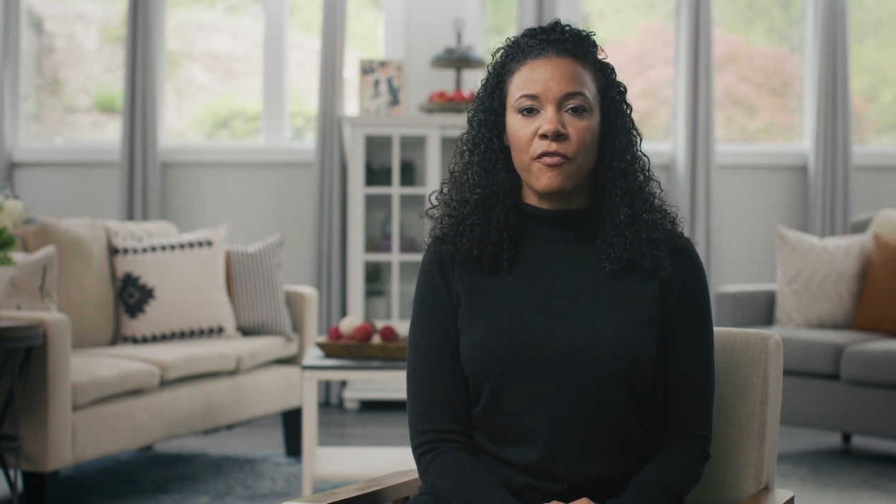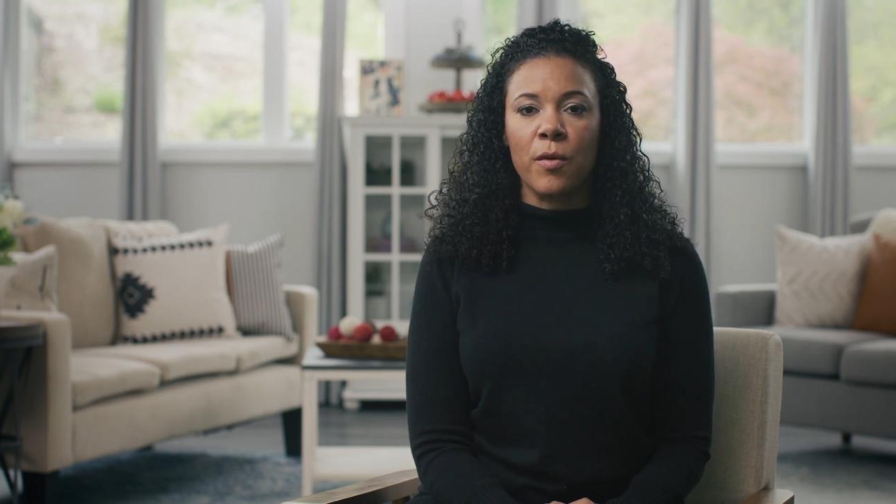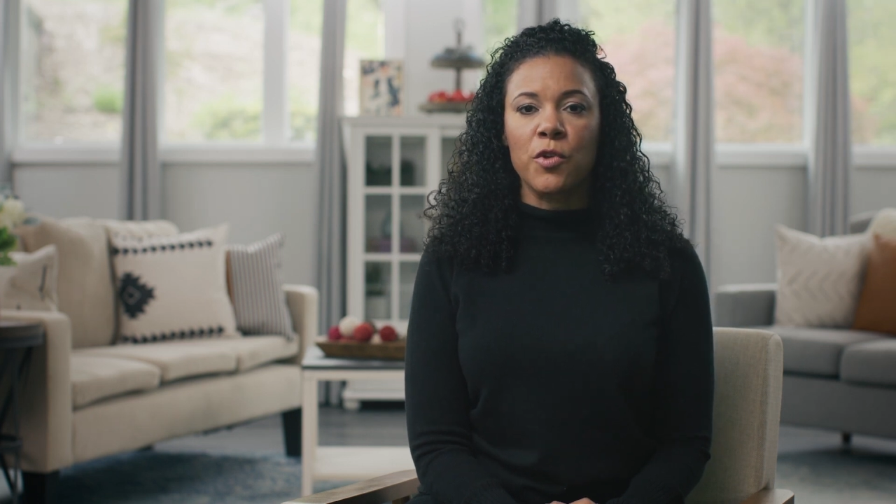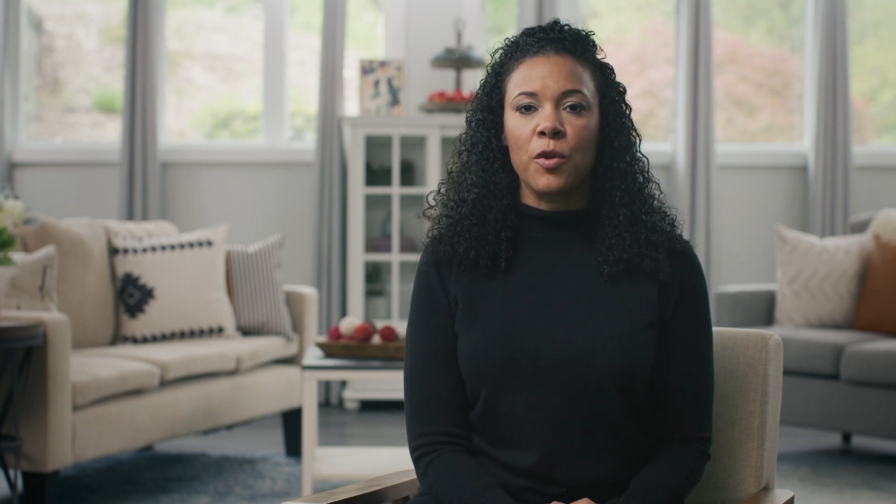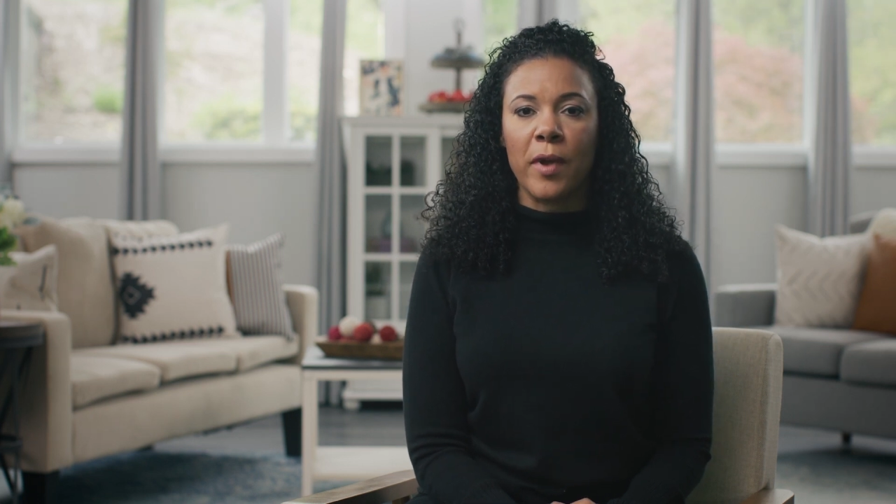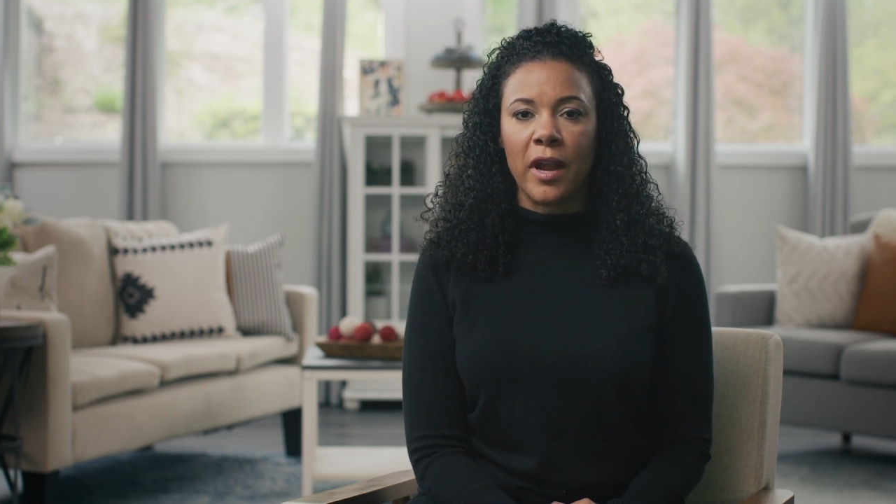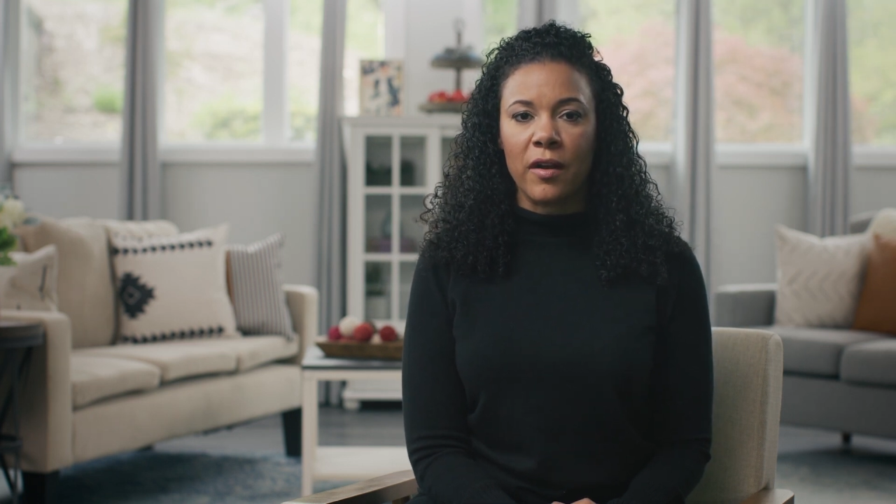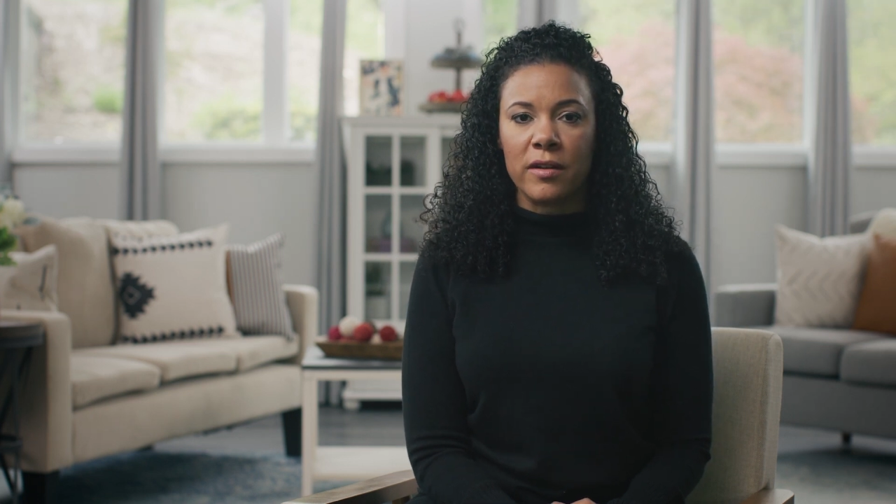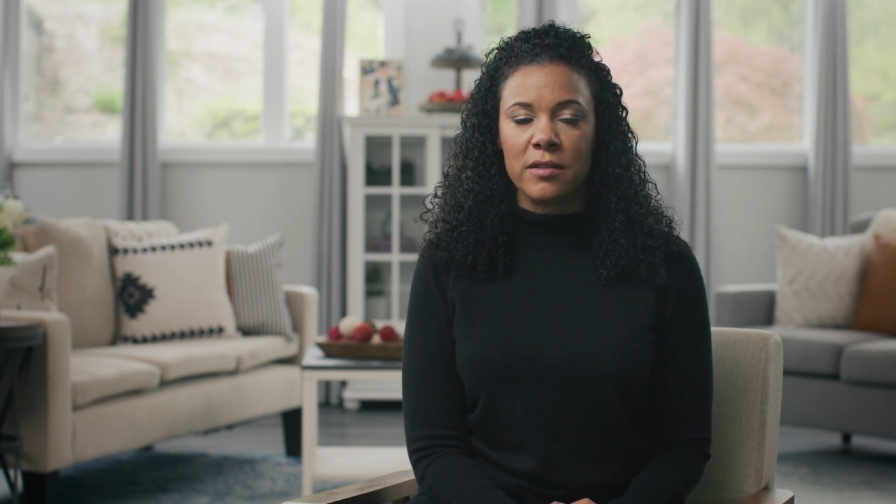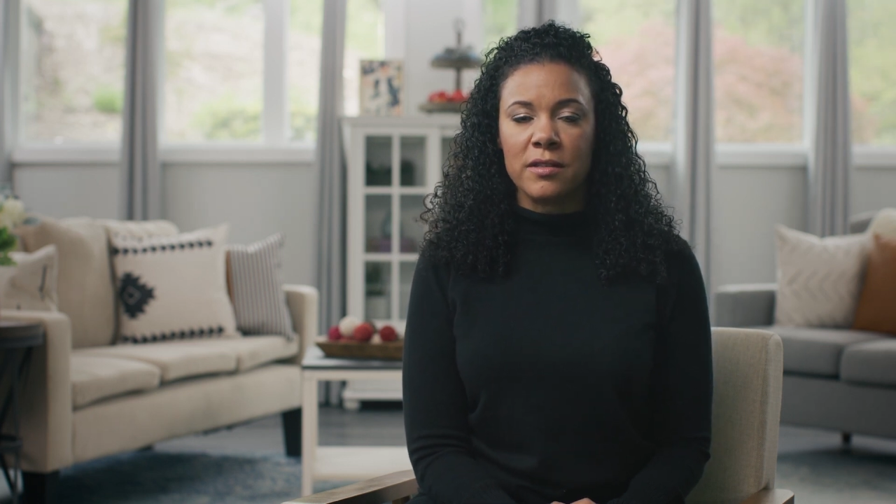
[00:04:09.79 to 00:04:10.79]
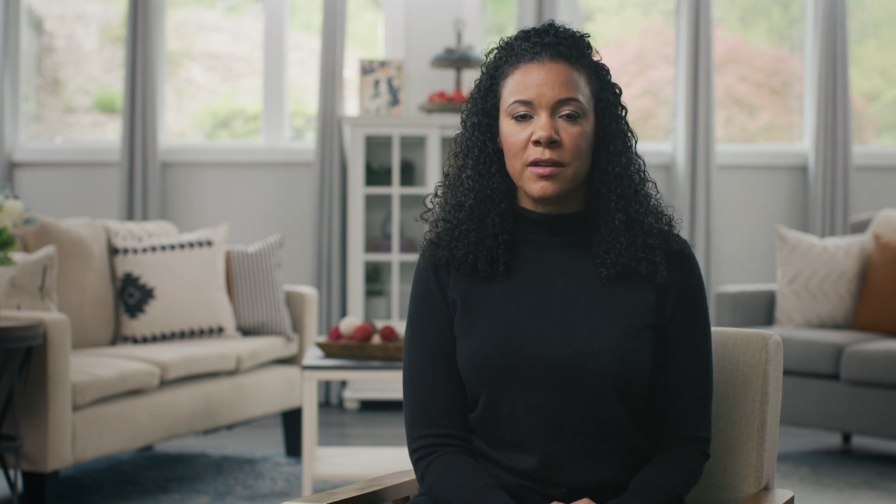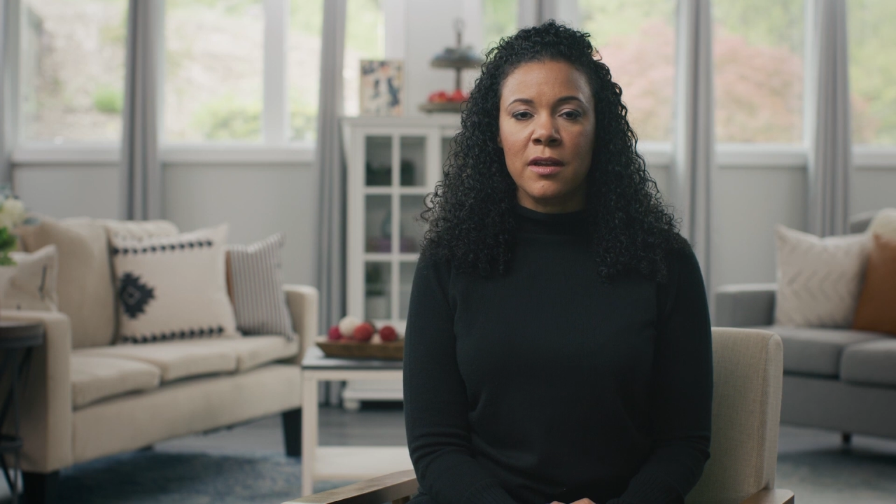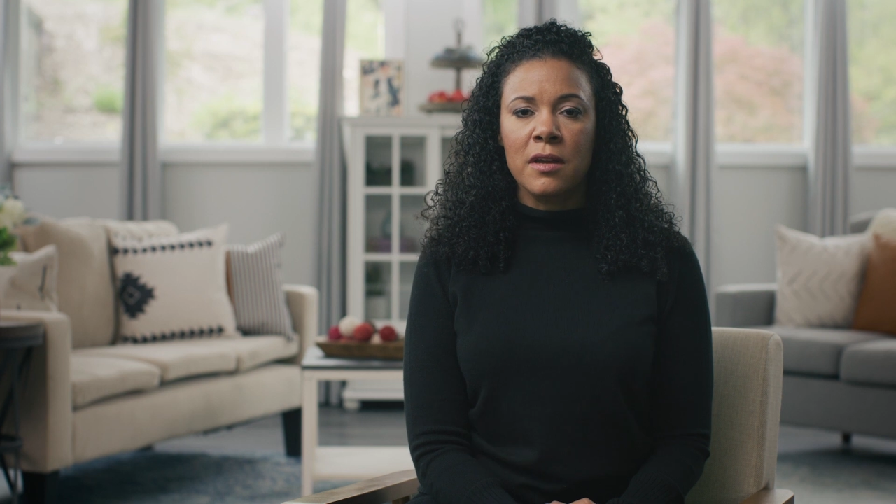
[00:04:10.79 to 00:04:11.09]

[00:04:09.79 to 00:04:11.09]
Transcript: from your parents